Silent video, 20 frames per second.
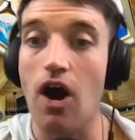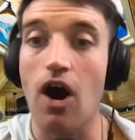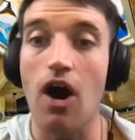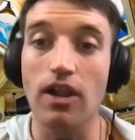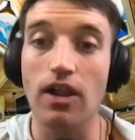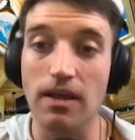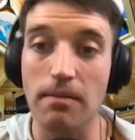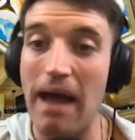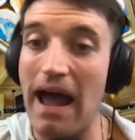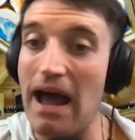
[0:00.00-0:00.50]

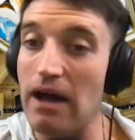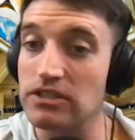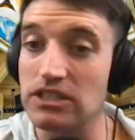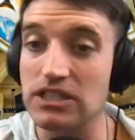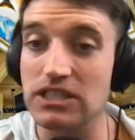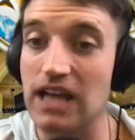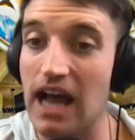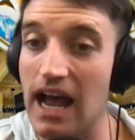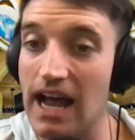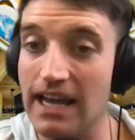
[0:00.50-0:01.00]
all
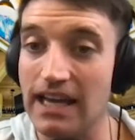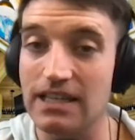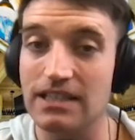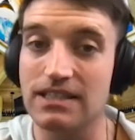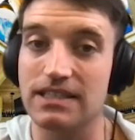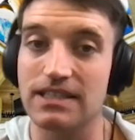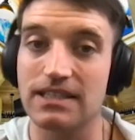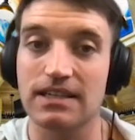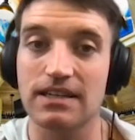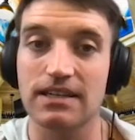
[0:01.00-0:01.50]
about
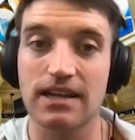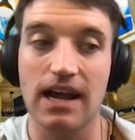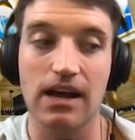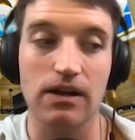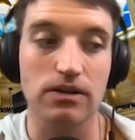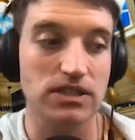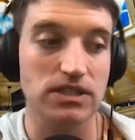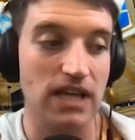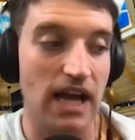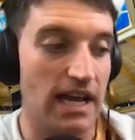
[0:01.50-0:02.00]
science and
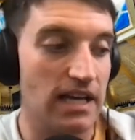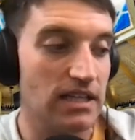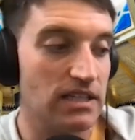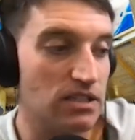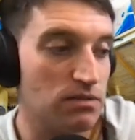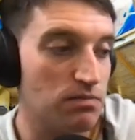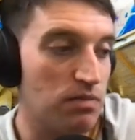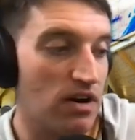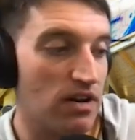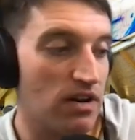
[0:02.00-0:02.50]
how
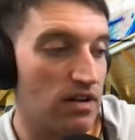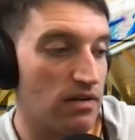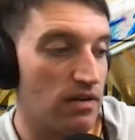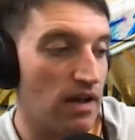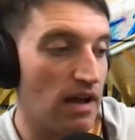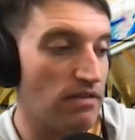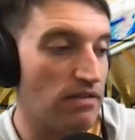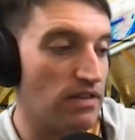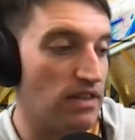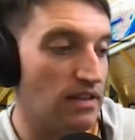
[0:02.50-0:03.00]
science is part of
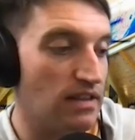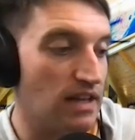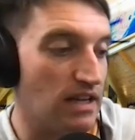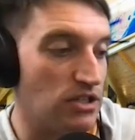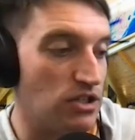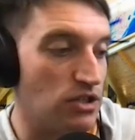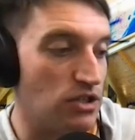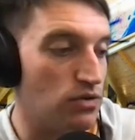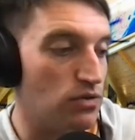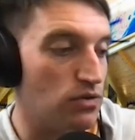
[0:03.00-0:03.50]
their everything
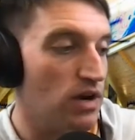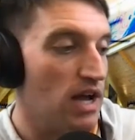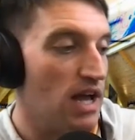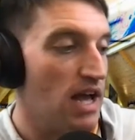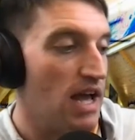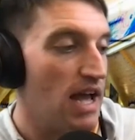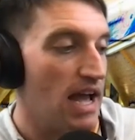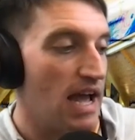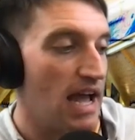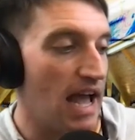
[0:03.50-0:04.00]
they do
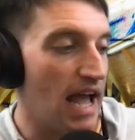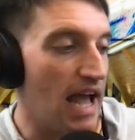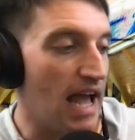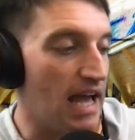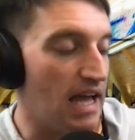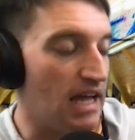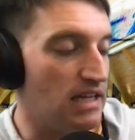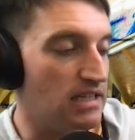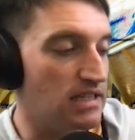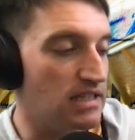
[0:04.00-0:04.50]

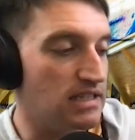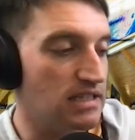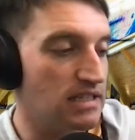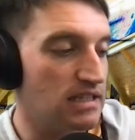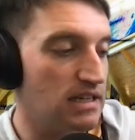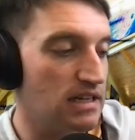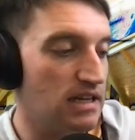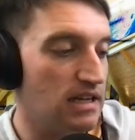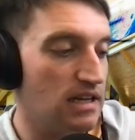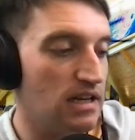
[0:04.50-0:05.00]
and
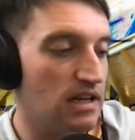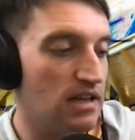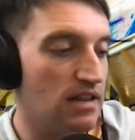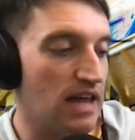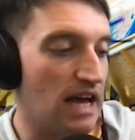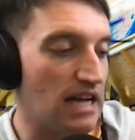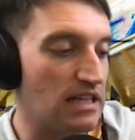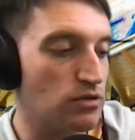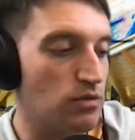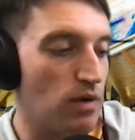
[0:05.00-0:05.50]

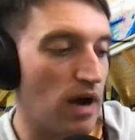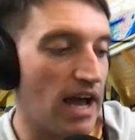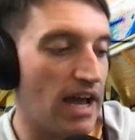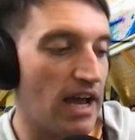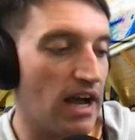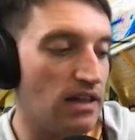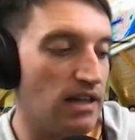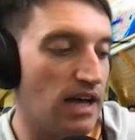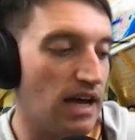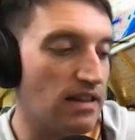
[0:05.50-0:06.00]
that's
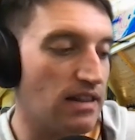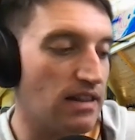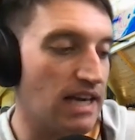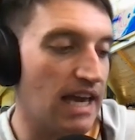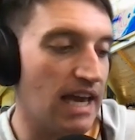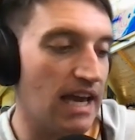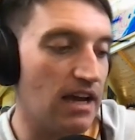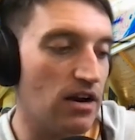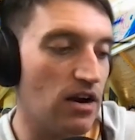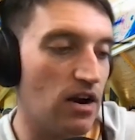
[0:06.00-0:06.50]
why a lot of the
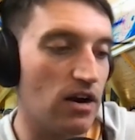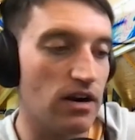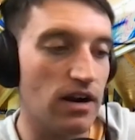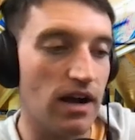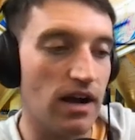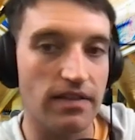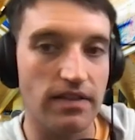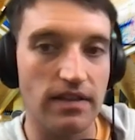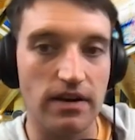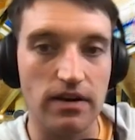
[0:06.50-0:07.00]
can
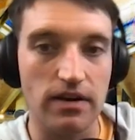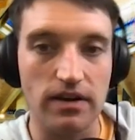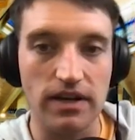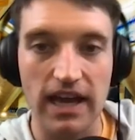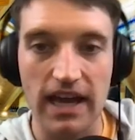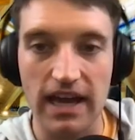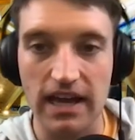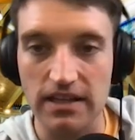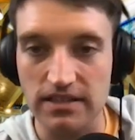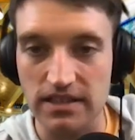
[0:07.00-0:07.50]
art on their
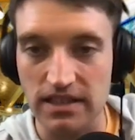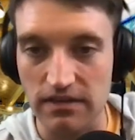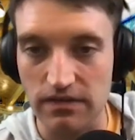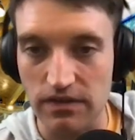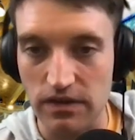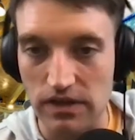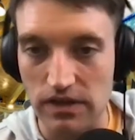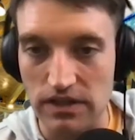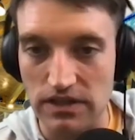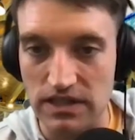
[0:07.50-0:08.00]
cans like
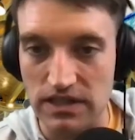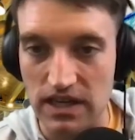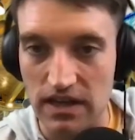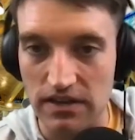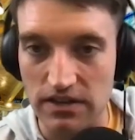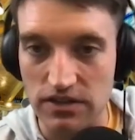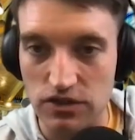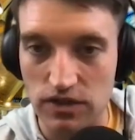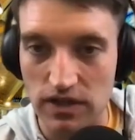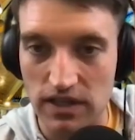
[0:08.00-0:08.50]
if you can see
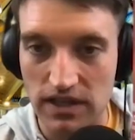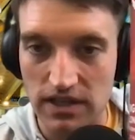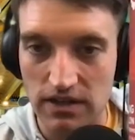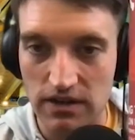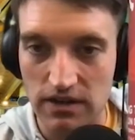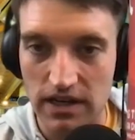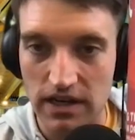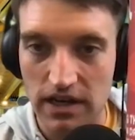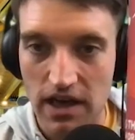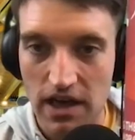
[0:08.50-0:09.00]
on the string
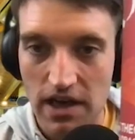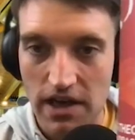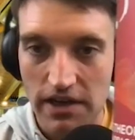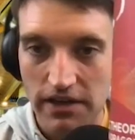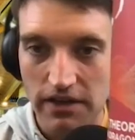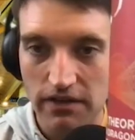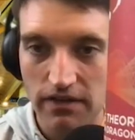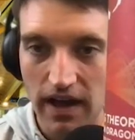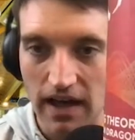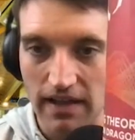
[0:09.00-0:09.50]
theory,
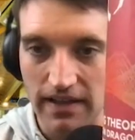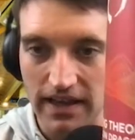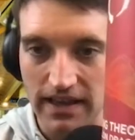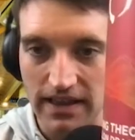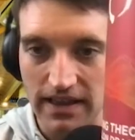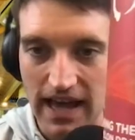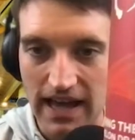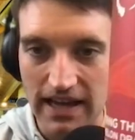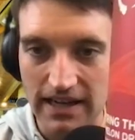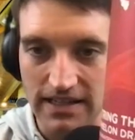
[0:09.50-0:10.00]
you've got
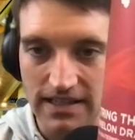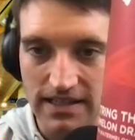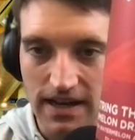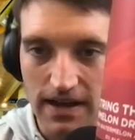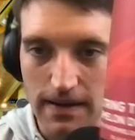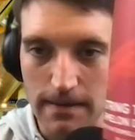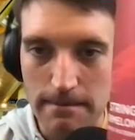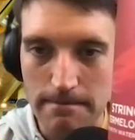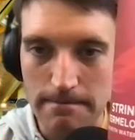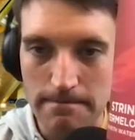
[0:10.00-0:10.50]
like that
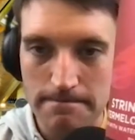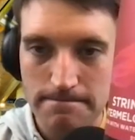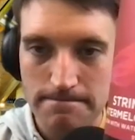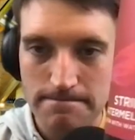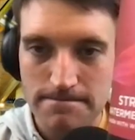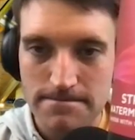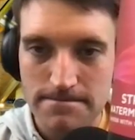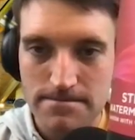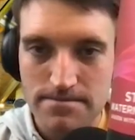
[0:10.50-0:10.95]
um